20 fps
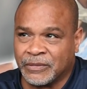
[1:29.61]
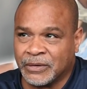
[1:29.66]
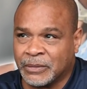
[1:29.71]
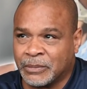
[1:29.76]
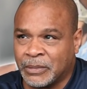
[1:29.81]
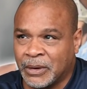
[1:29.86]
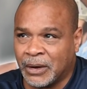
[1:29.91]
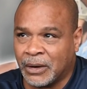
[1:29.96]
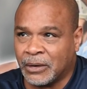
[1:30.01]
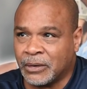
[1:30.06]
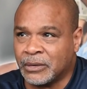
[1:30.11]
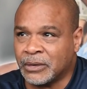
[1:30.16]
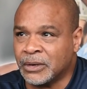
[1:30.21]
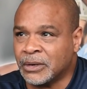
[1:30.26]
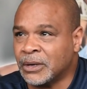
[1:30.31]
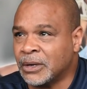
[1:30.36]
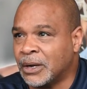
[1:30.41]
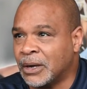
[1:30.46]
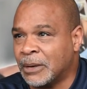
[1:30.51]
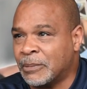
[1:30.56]
football
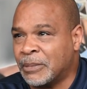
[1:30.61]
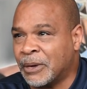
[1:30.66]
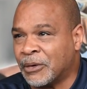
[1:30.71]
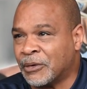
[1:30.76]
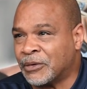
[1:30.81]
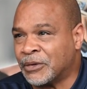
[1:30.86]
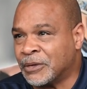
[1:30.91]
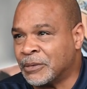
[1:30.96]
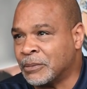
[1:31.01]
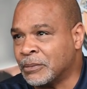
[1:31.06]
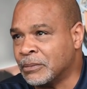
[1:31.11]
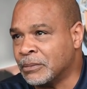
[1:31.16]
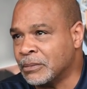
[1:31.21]
a better team.